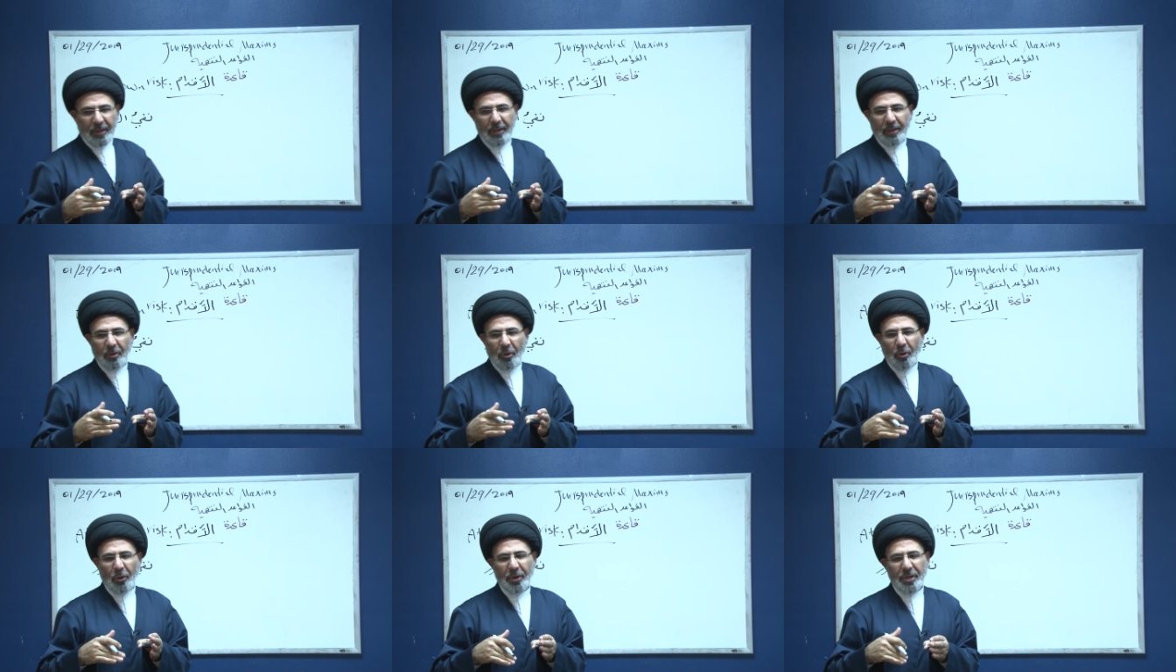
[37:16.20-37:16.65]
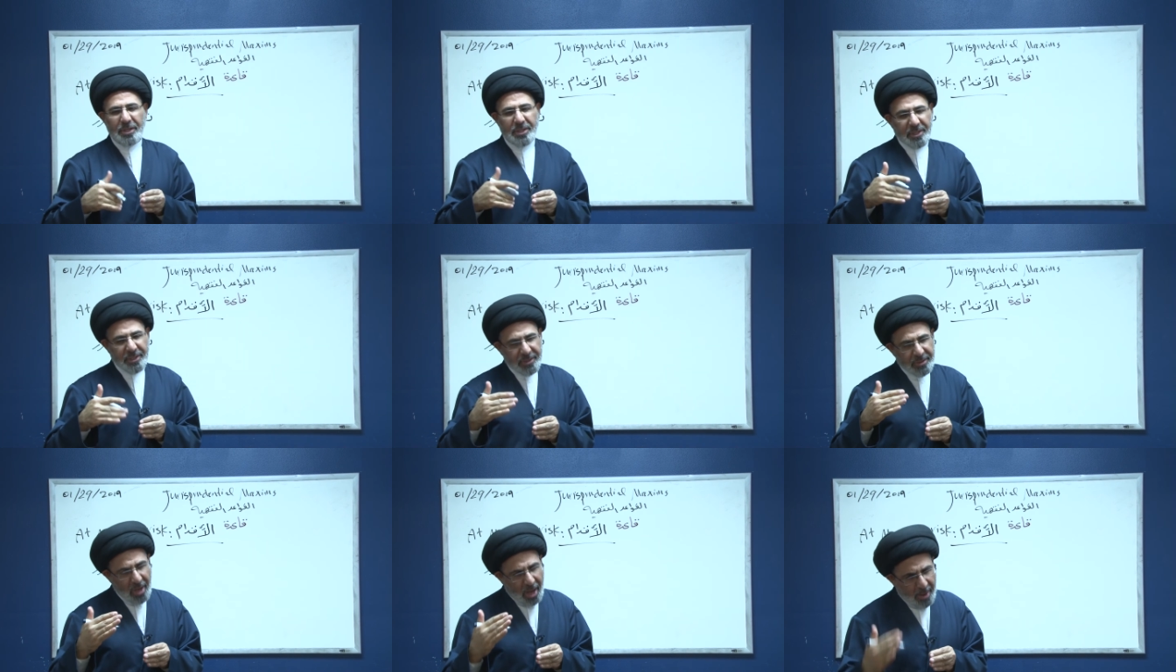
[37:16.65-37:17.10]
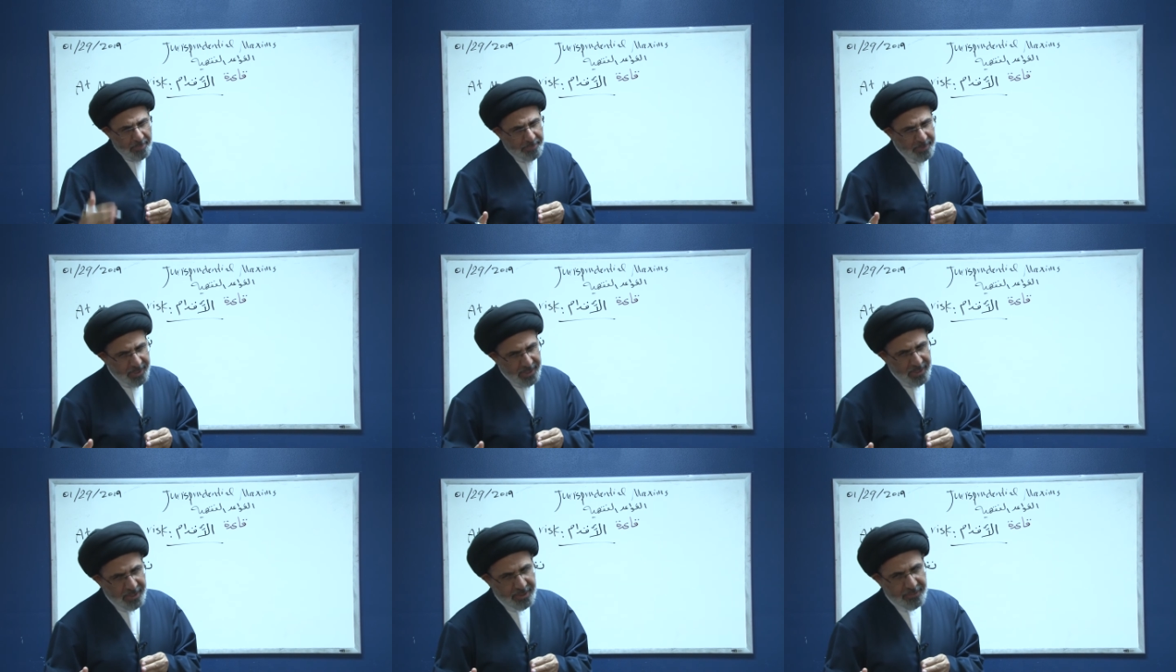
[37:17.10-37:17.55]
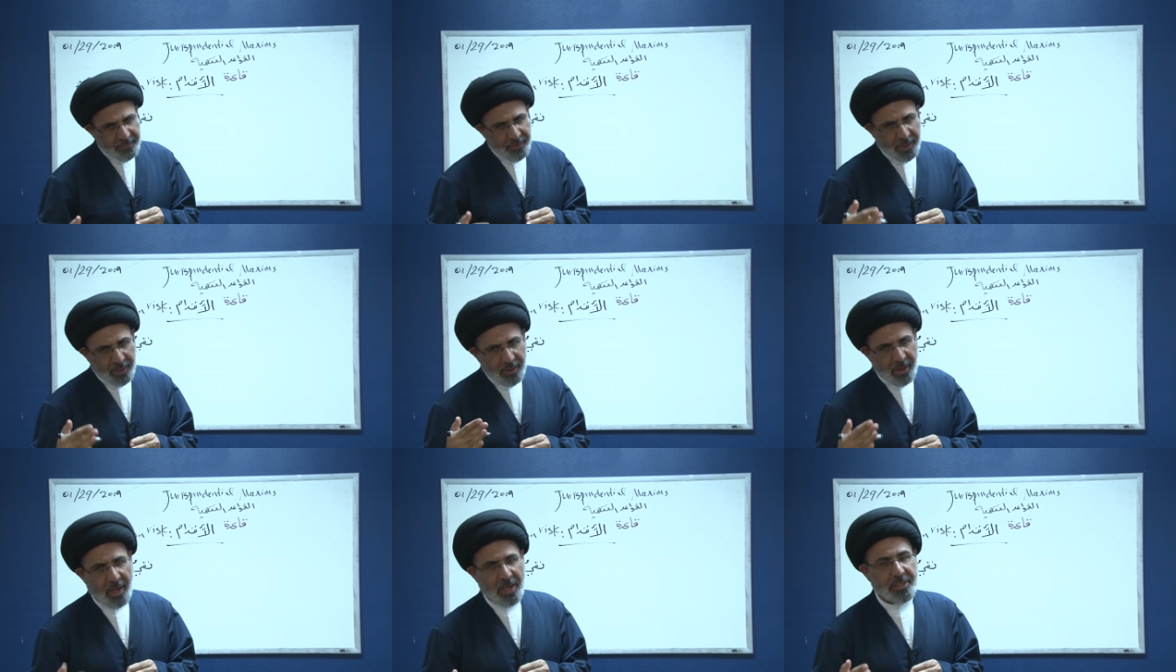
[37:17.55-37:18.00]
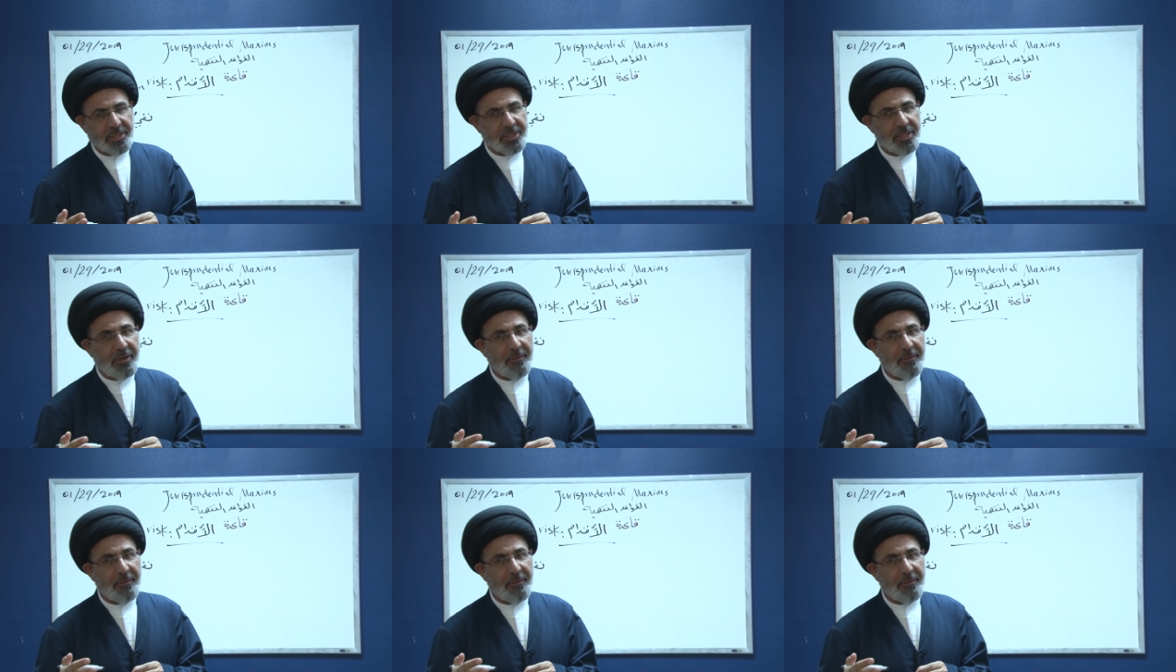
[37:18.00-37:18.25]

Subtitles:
or stopping the loss.